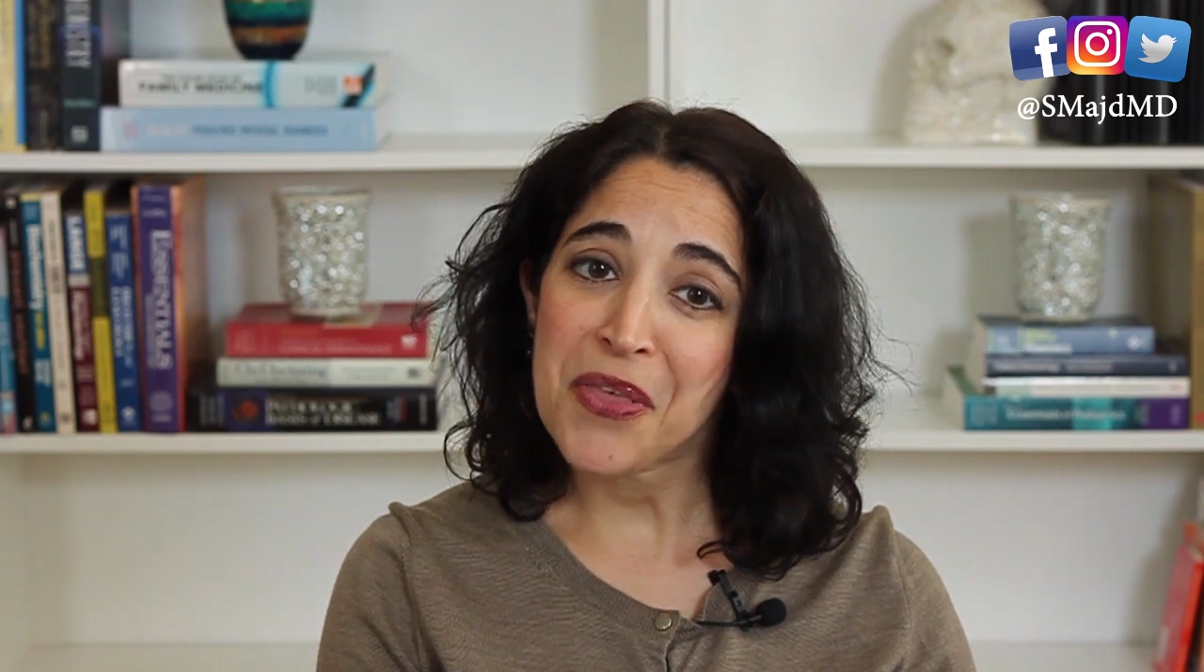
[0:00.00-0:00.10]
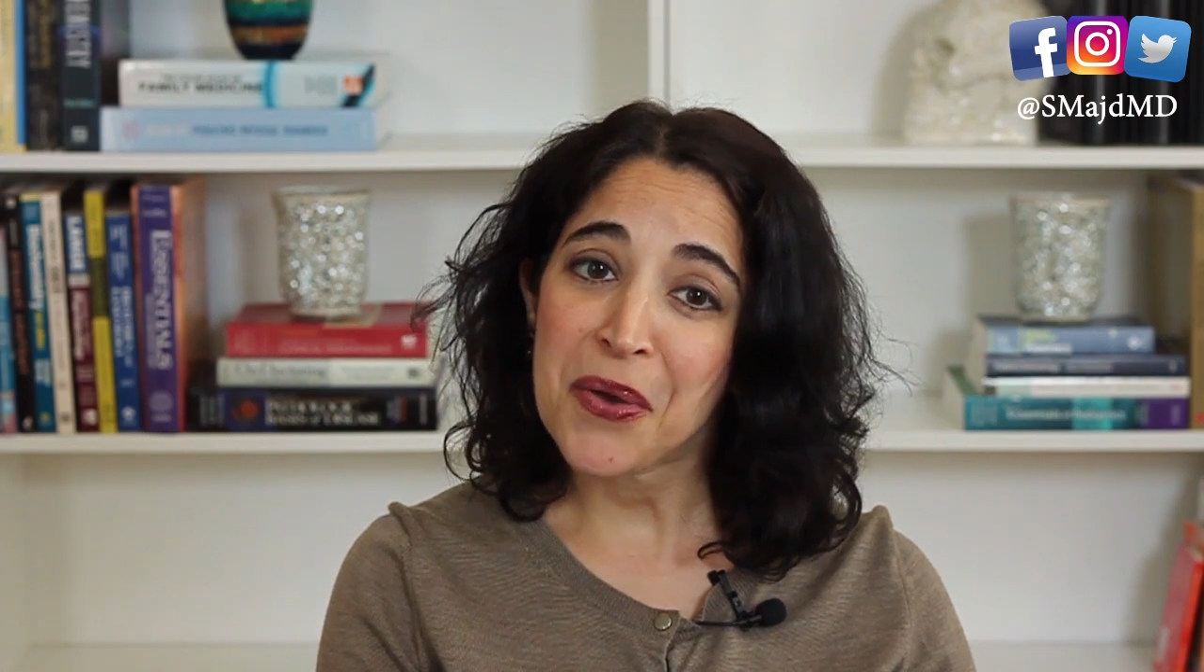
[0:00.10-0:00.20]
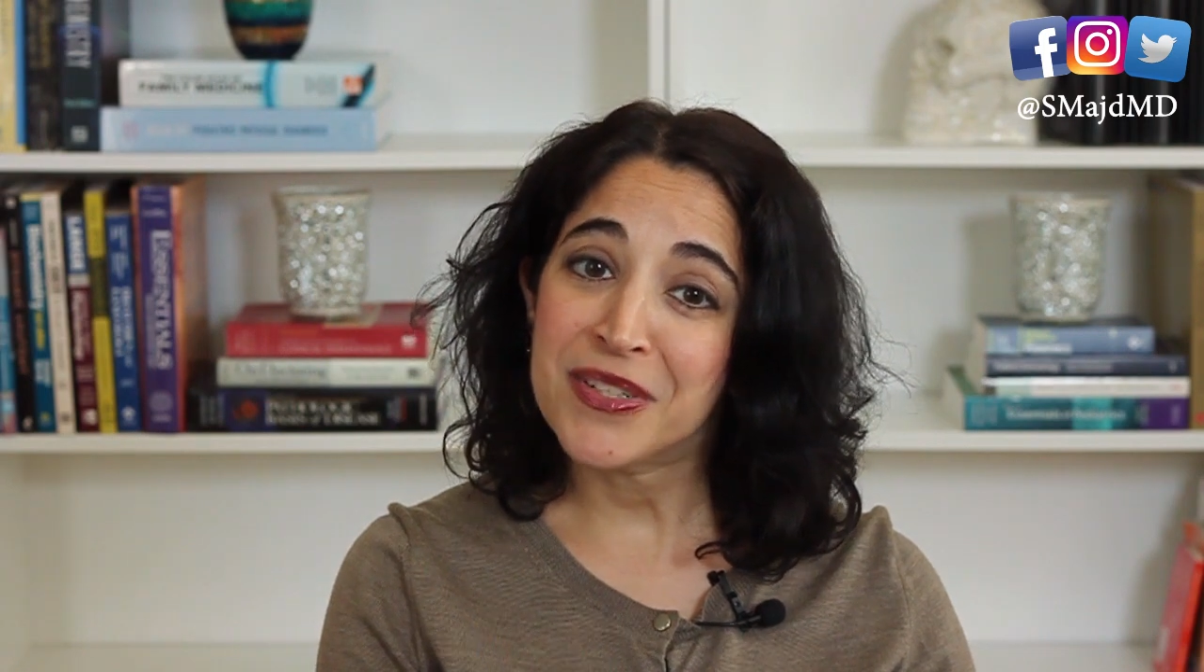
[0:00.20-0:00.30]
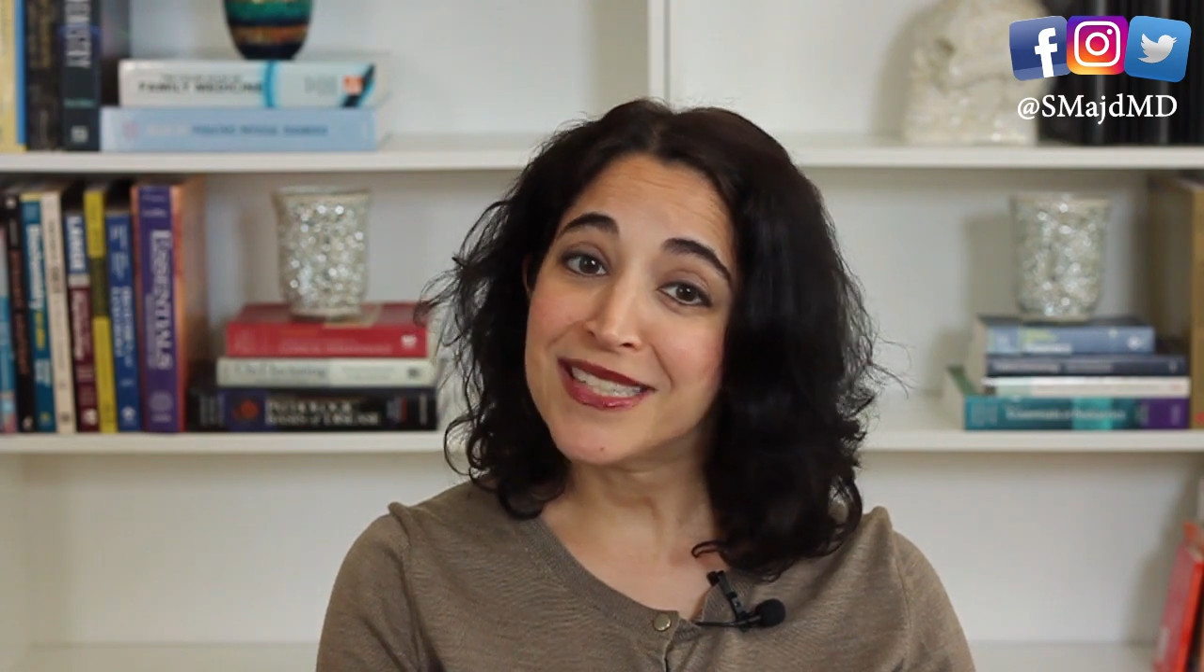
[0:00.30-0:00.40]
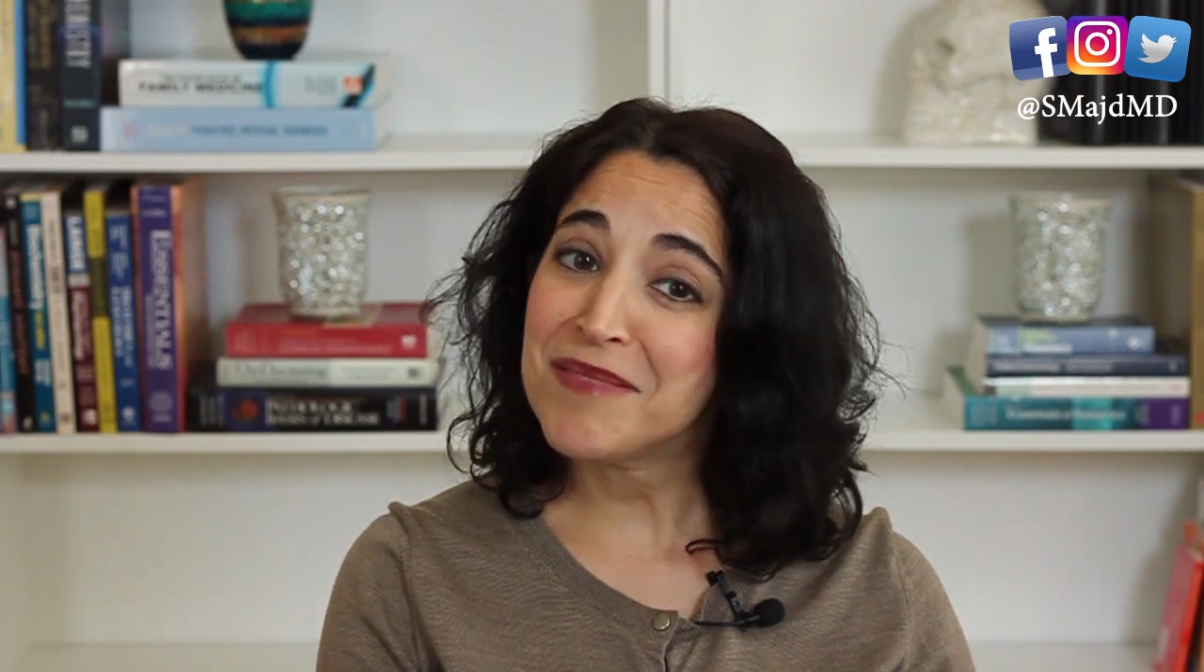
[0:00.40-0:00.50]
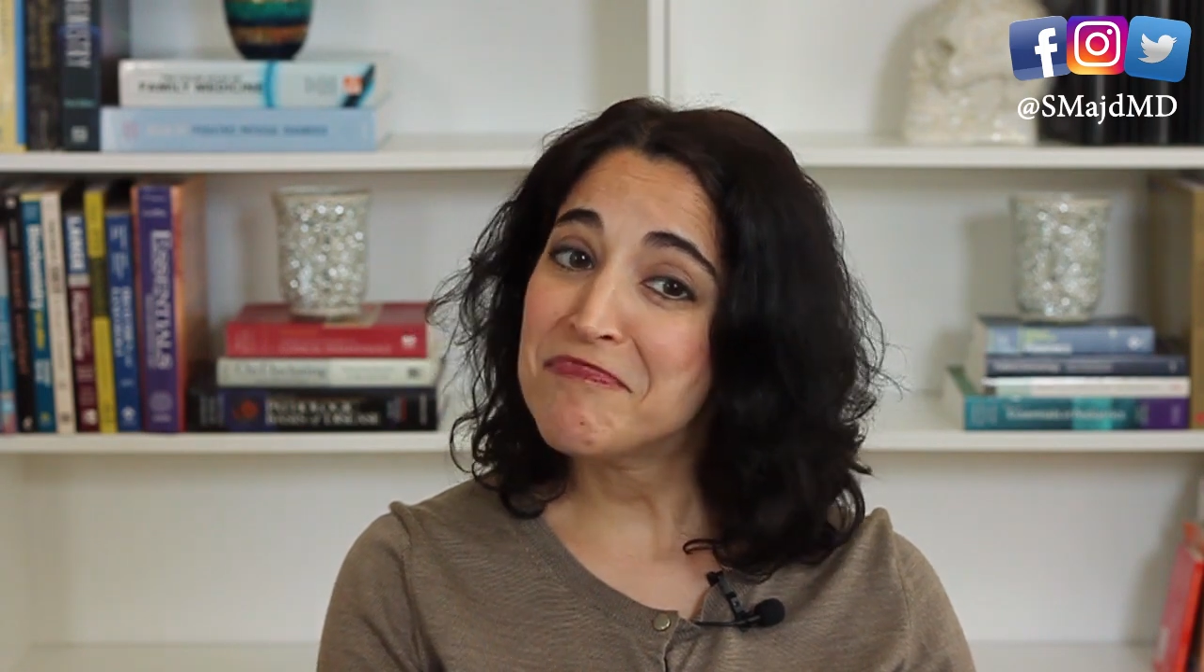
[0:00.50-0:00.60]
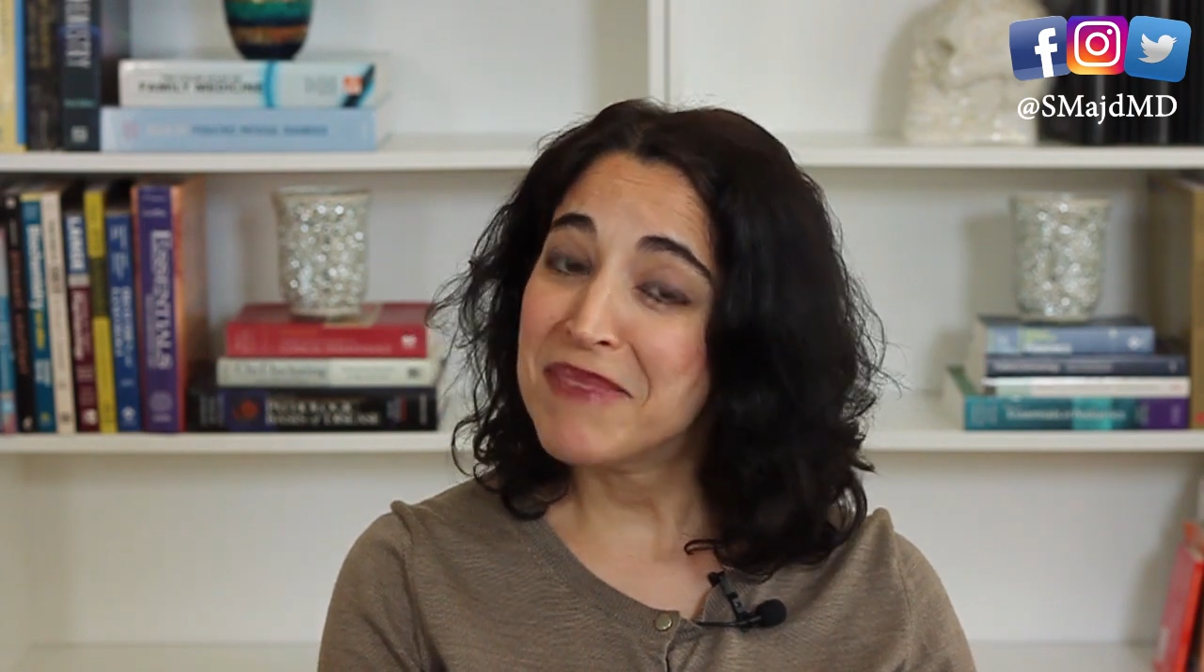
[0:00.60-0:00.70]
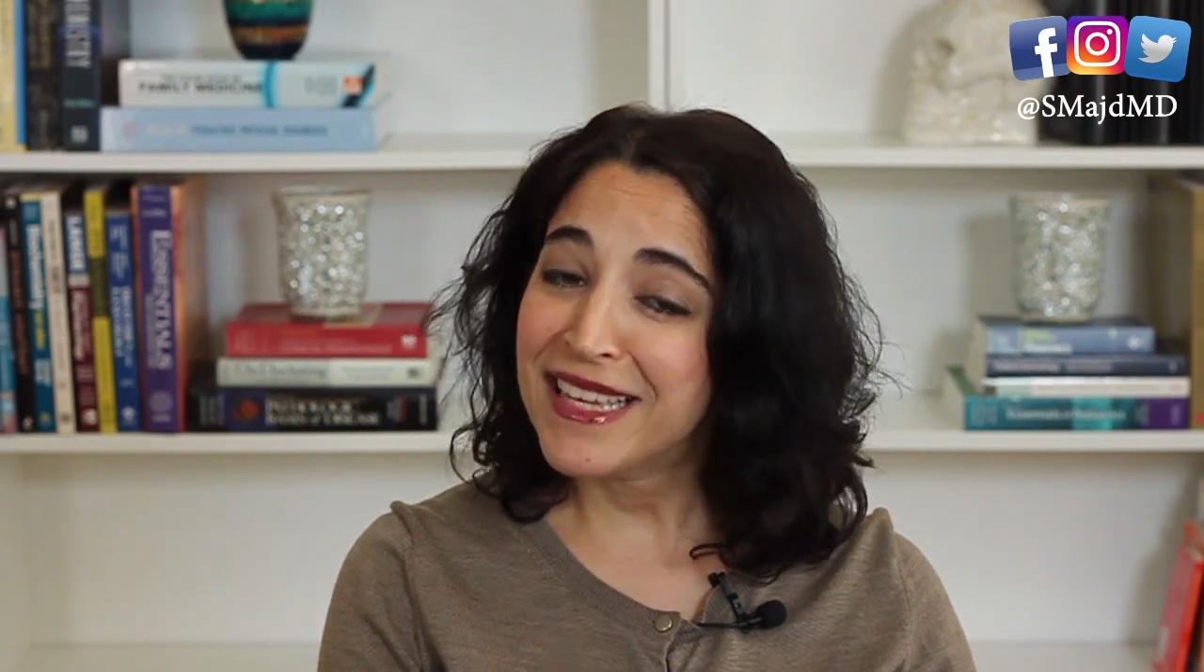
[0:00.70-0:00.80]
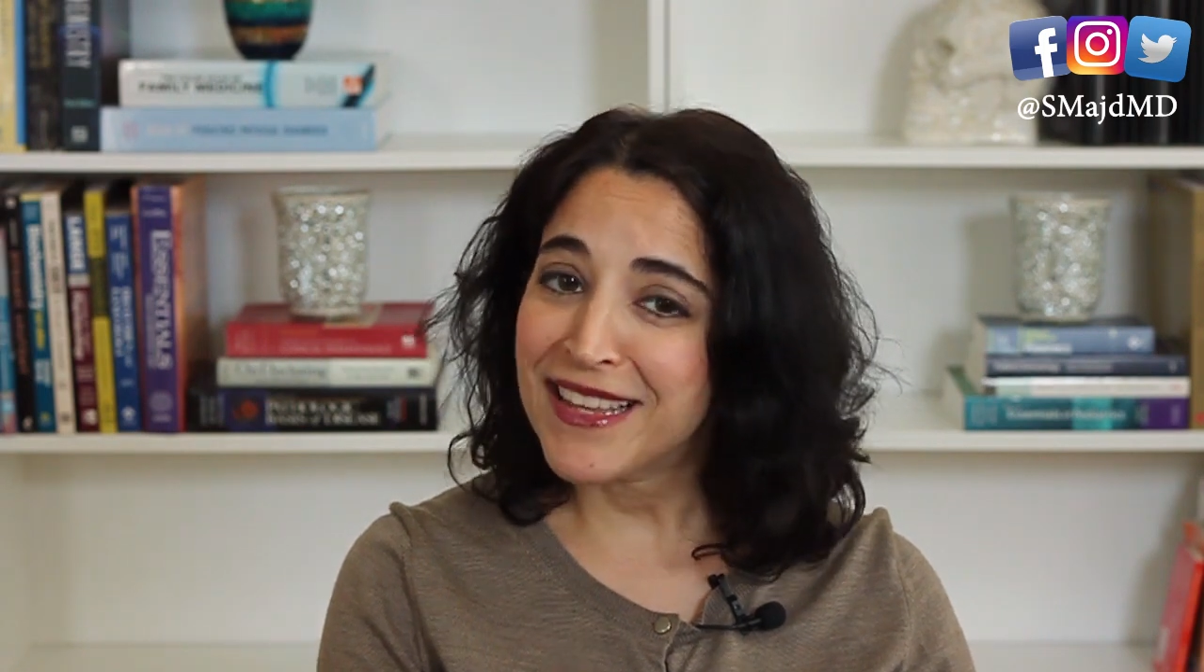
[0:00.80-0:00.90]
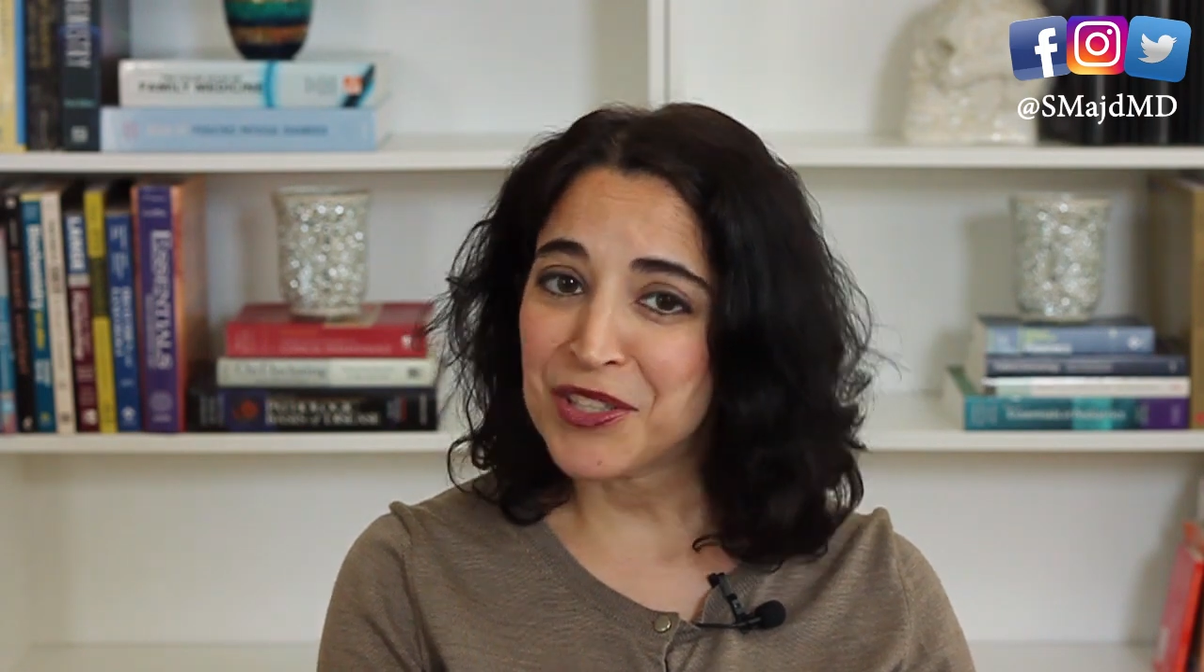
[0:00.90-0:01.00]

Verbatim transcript: though, doesn't mean